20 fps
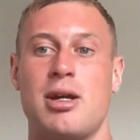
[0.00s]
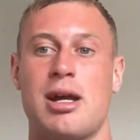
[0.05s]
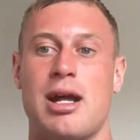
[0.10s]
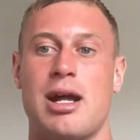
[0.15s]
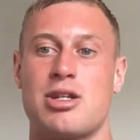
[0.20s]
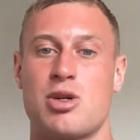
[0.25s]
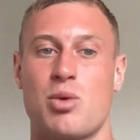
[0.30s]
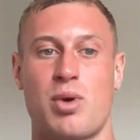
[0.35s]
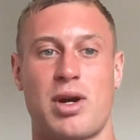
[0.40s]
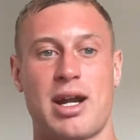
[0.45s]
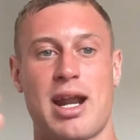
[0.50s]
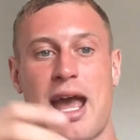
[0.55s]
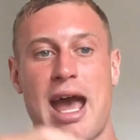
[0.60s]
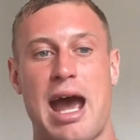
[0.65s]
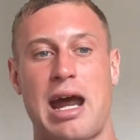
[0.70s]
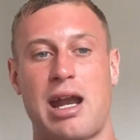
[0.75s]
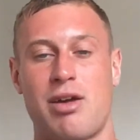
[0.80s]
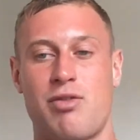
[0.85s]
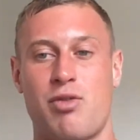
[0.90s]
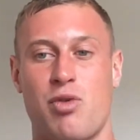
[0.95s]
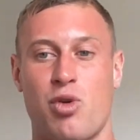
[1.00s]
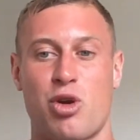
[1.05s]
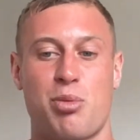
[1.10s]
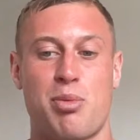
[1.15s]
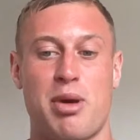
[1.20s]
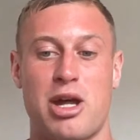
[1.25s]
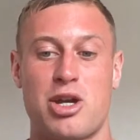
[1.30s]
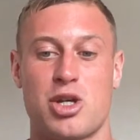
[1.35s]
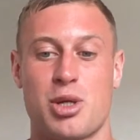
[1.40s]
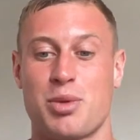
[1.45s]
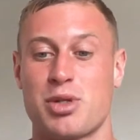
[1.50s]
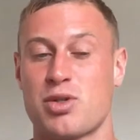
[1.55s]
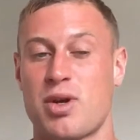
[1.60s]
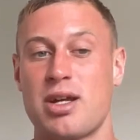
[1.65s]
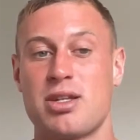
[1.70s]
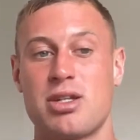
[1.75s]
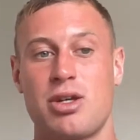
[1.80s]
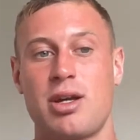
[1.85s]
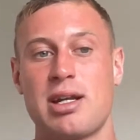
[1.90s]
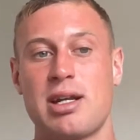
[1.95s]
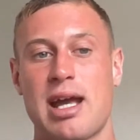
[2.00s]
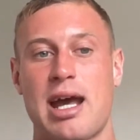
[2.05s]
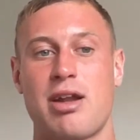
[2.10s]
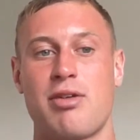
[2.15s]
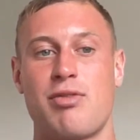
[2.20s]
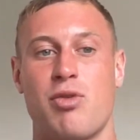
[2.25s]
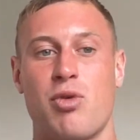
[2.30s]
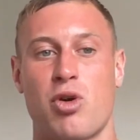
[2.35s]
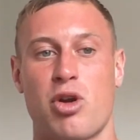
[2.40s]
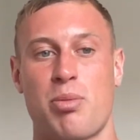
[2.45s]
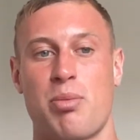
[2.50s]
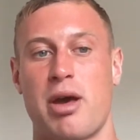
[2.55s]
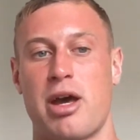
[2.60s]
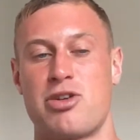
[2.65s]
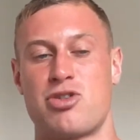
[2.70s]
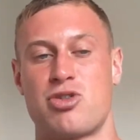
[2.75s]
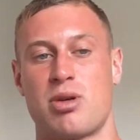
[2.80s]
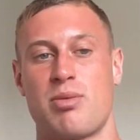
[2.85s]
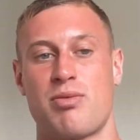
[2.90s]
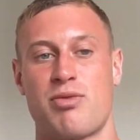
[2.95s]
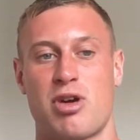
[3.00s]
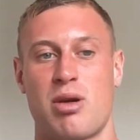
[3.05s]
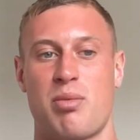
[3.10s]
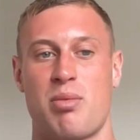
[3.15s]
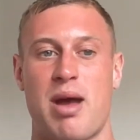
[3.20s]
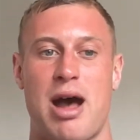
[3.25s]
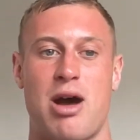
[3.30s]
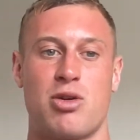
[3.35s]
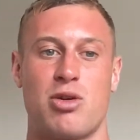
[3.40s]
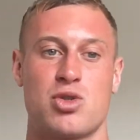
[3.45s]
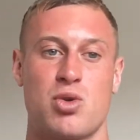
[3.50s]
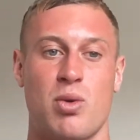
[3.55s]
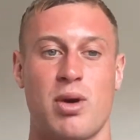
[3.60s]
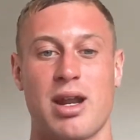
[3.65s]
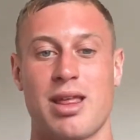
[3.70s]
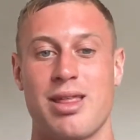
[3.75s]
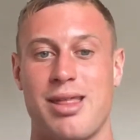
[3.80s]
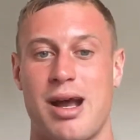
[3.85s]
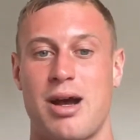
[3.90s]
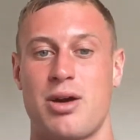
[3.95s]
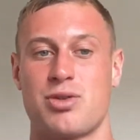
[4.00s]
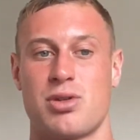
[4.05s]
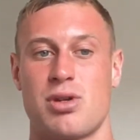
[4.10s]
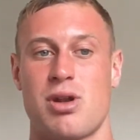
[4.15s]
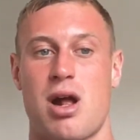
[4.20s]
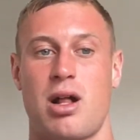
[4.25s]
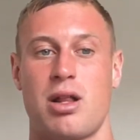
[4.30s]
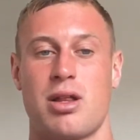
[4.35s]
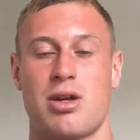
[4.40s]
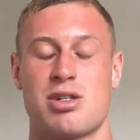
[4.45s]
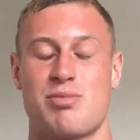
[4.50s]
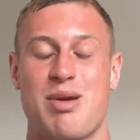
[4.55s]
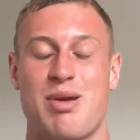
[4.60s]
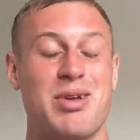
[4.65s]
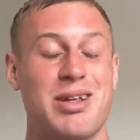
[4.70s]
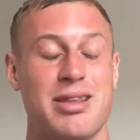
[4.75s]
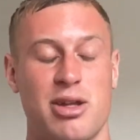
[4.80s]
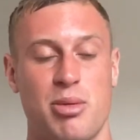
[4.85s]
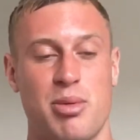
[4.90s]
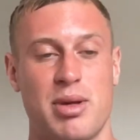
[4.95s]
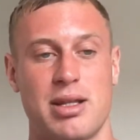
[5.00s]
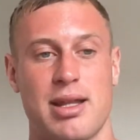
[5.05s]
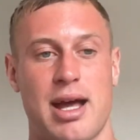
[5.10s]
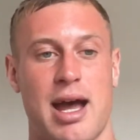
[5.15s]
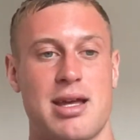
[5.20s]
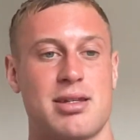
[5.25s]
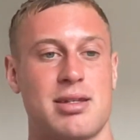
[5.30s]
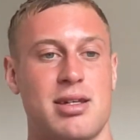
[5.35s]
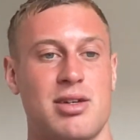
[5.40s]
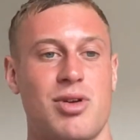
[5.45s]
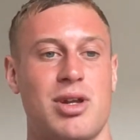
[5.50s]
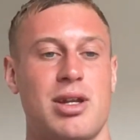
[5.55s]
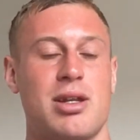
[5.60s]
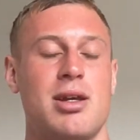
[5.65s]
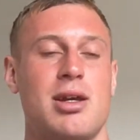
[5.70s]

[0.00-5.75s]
And so we're going to add a 4th bedroom. It's crazy. You can add a 4th bedroom for about $20,000, maybe a little bit less even.